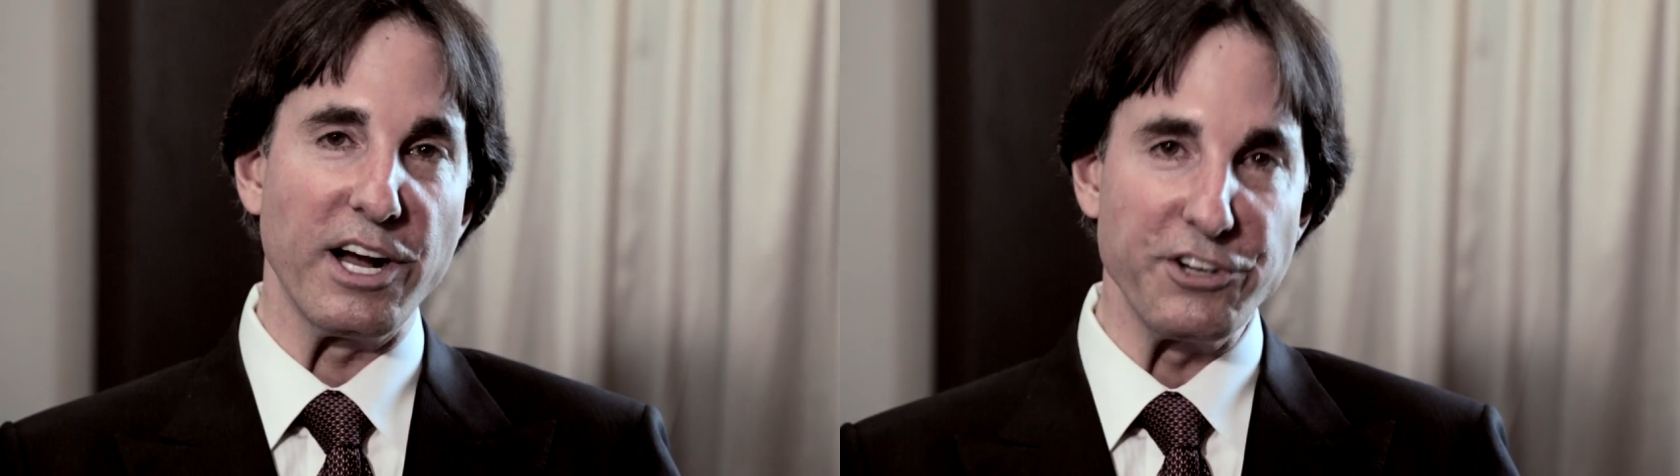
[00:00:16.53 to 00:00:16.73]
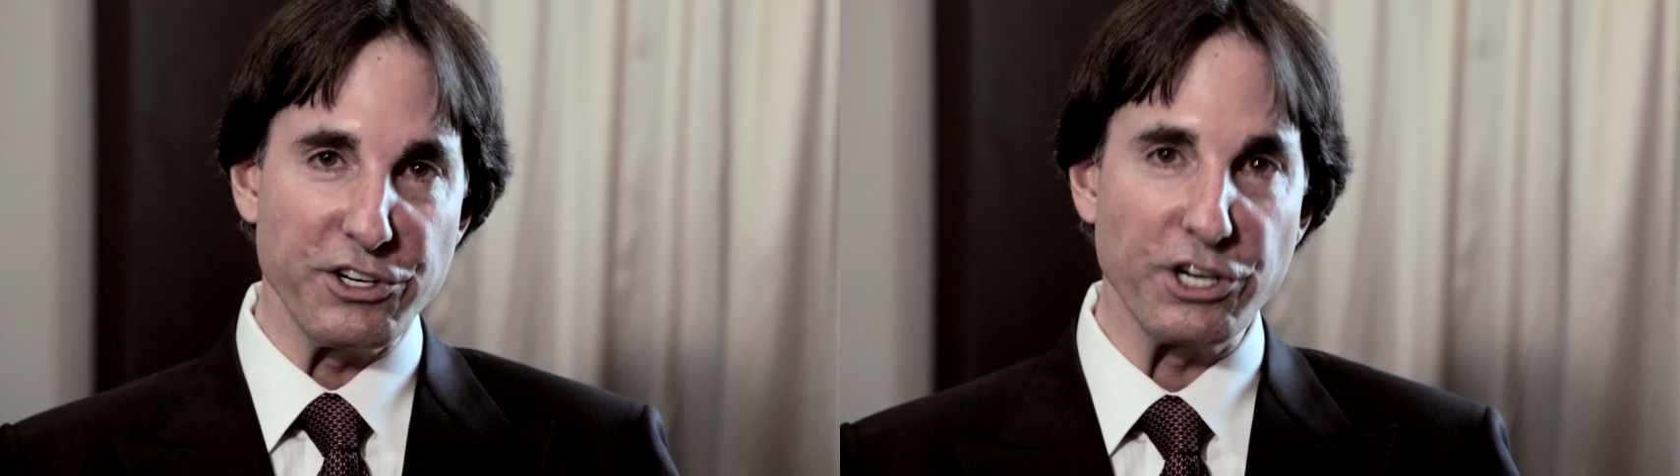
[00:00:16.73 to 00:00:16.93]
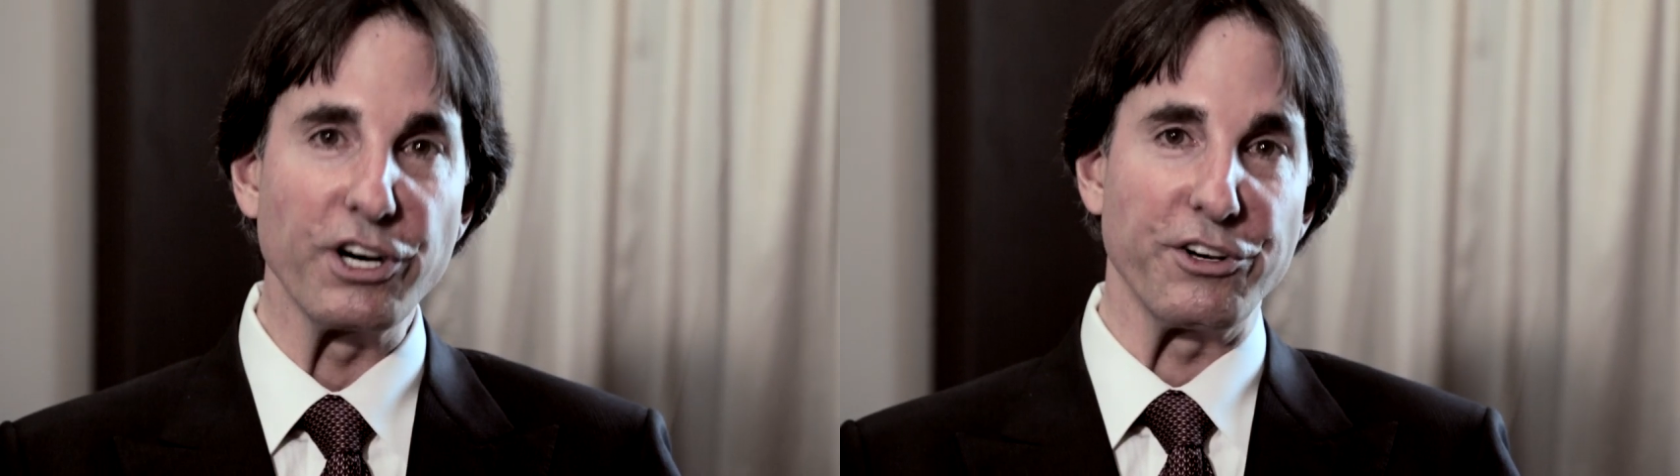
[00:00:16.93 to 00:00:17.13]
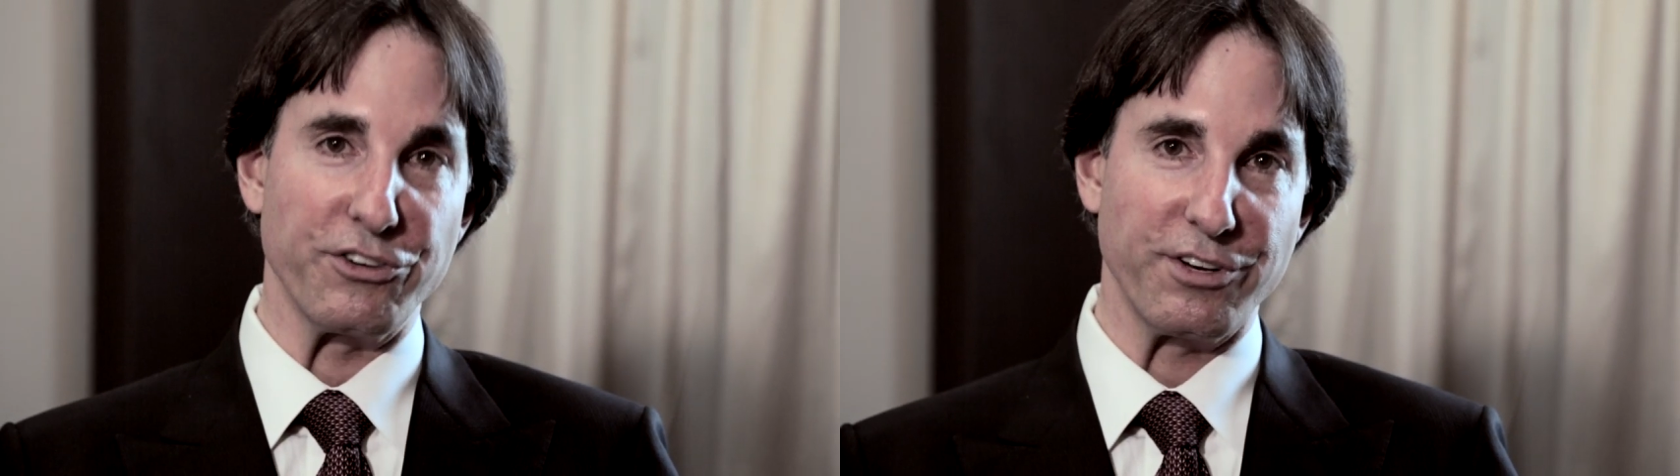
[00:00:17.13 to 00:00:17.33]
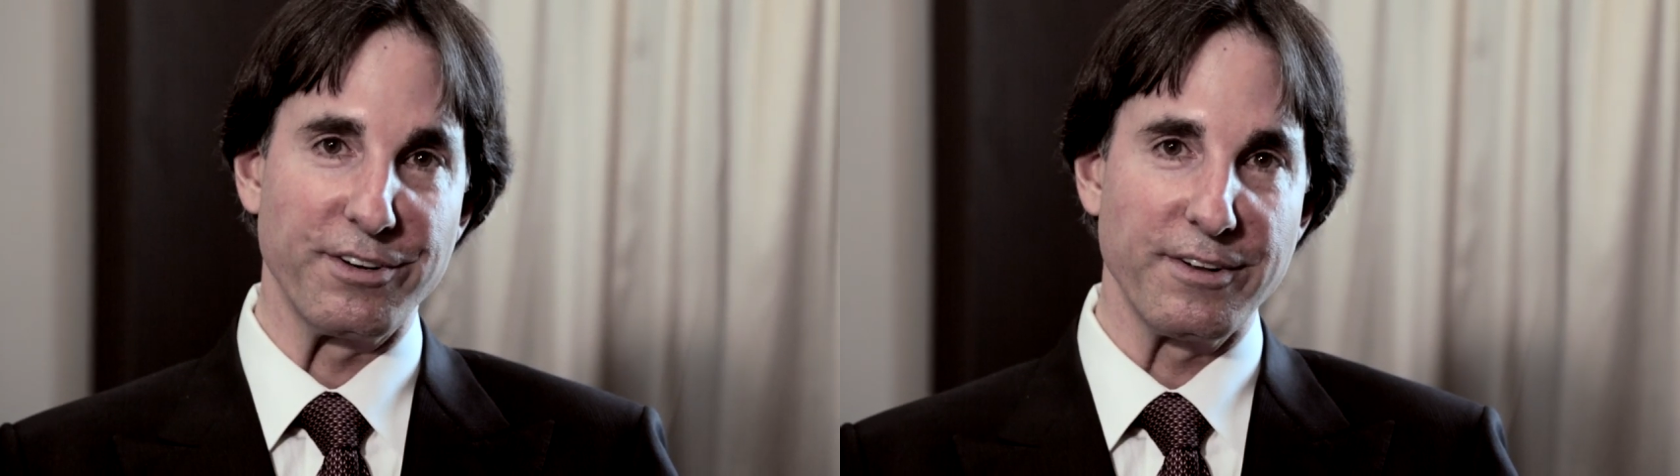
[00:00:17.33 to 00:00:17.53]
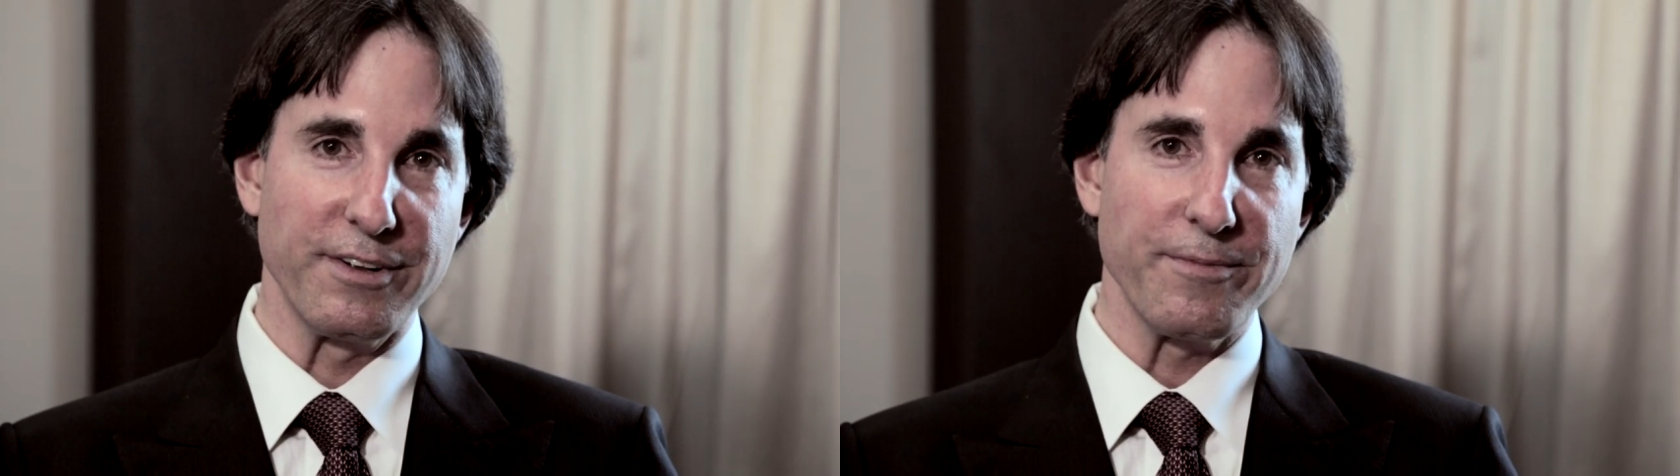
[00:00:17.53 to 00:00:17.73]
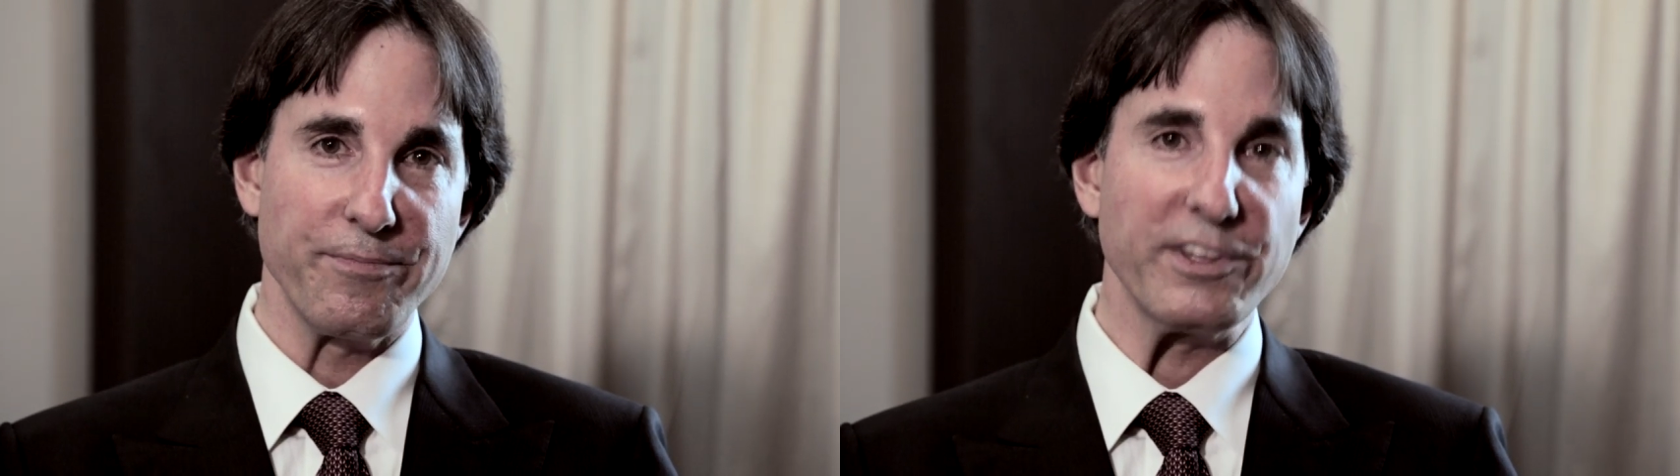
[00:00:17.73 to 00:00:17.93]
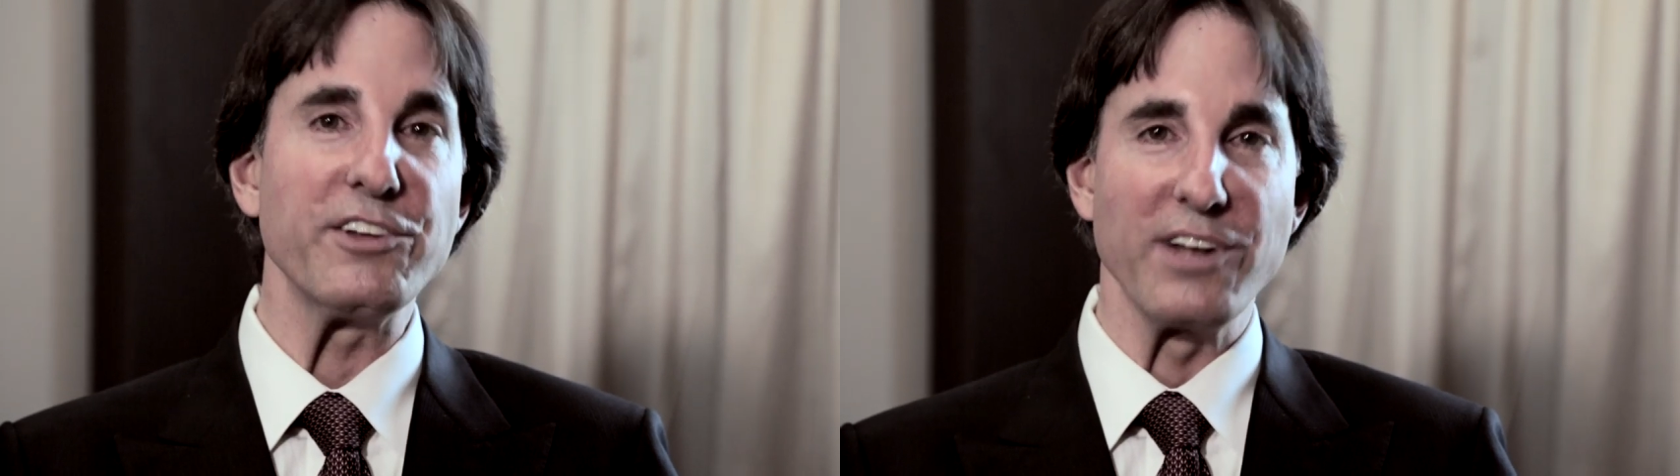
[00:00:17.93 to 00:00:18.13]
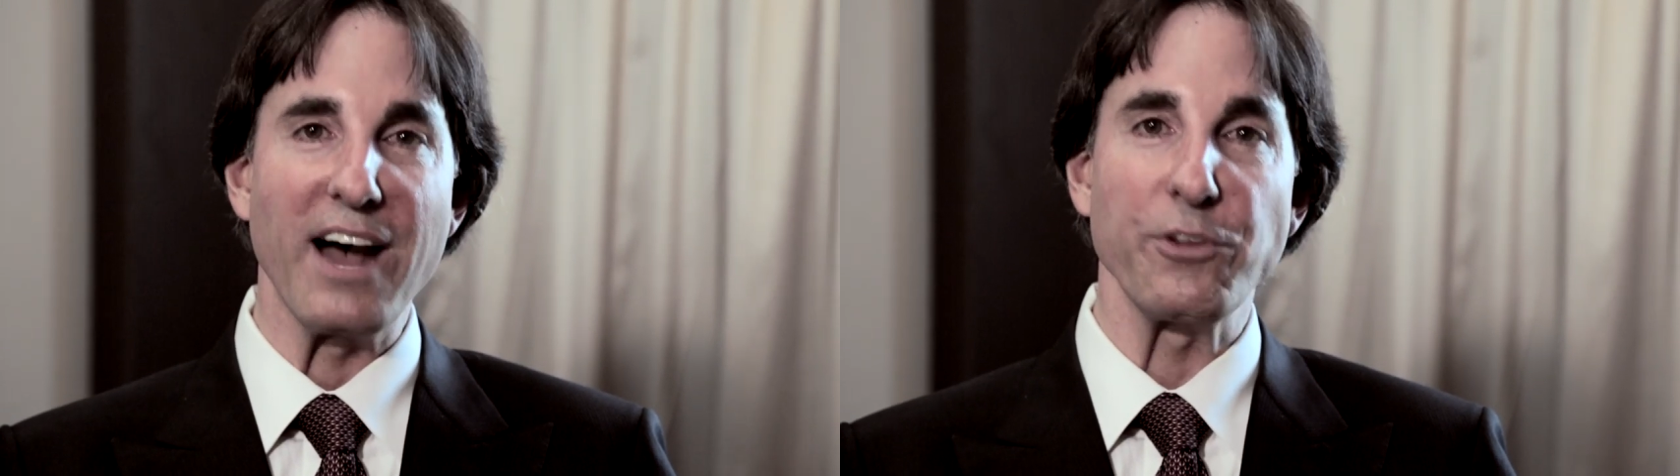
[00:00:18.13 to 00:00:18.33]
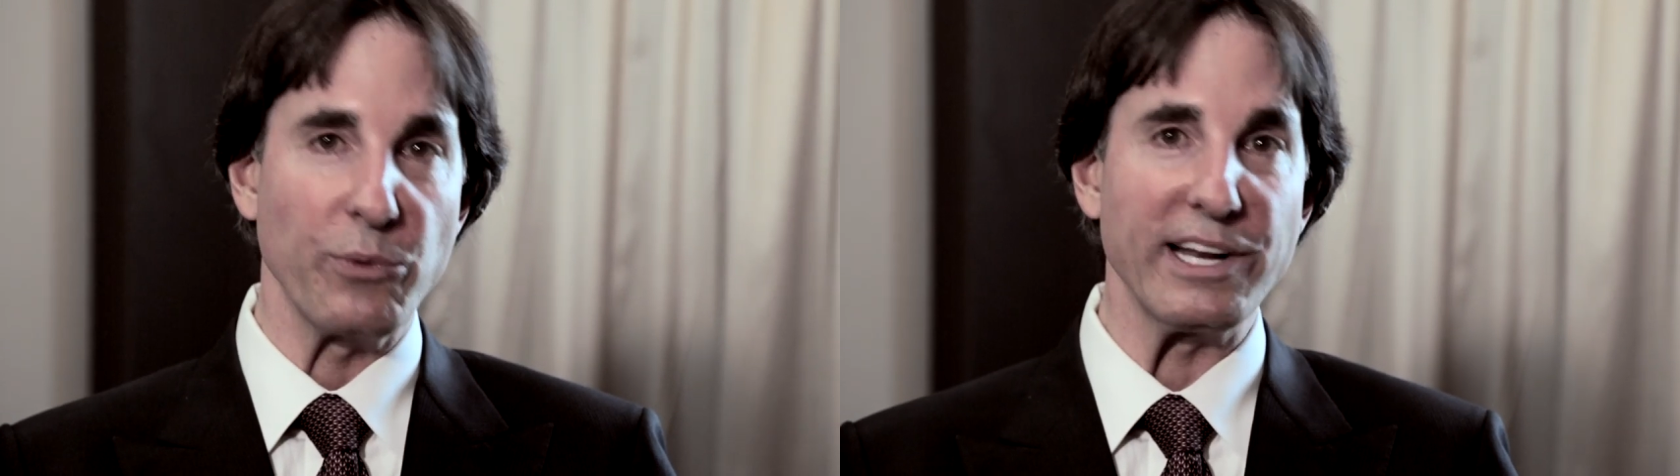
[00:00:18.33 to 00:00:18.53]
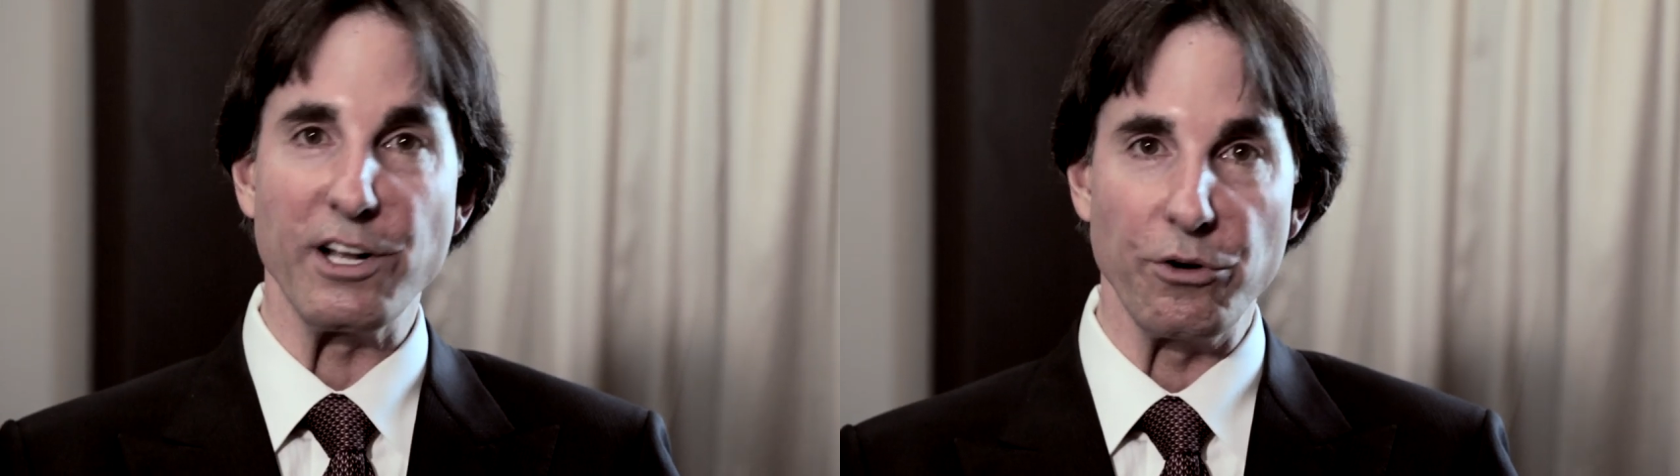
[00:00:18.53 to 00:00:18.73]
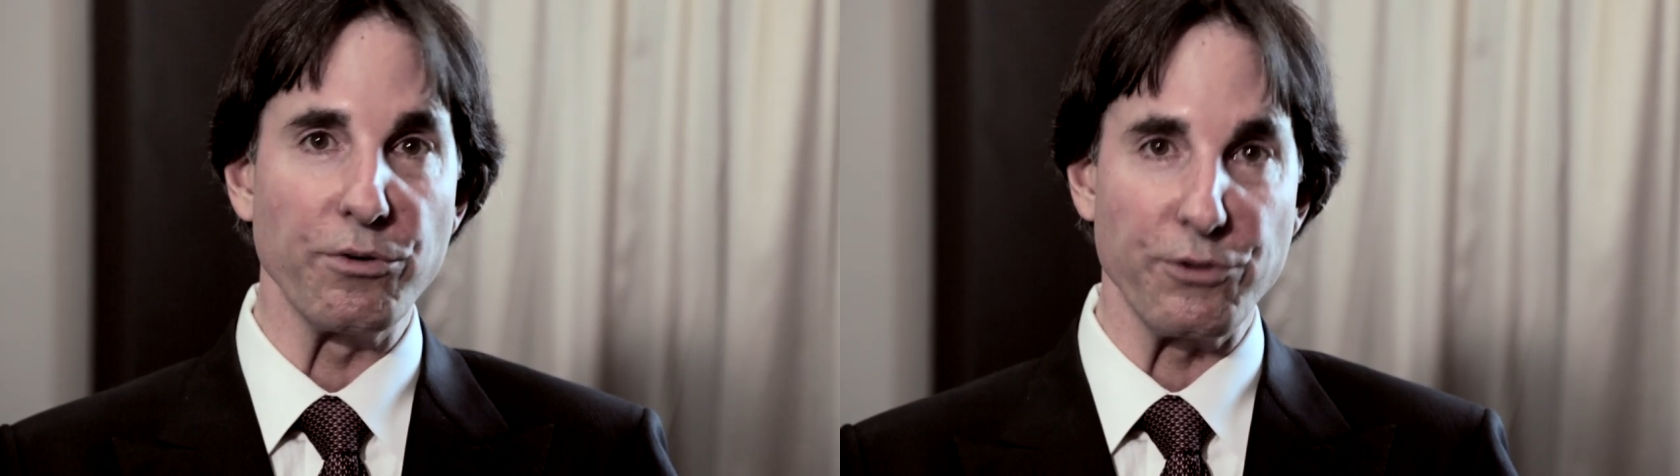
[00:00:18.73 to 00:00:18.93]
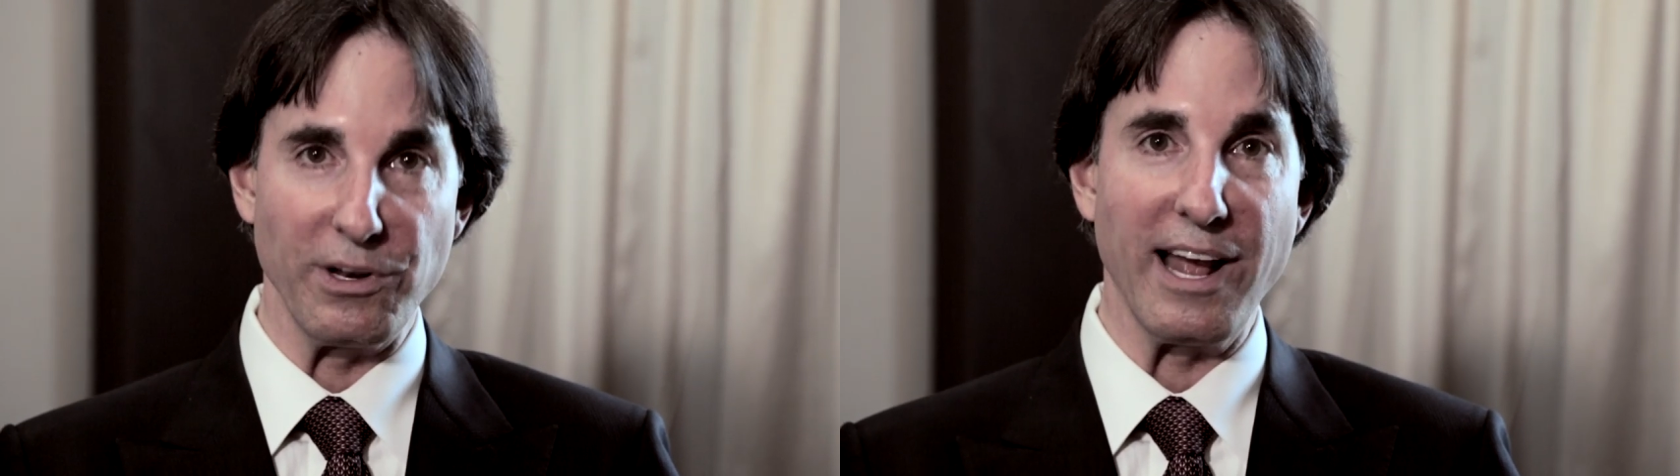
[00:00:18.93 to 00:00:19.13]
undernourished is not the way to go through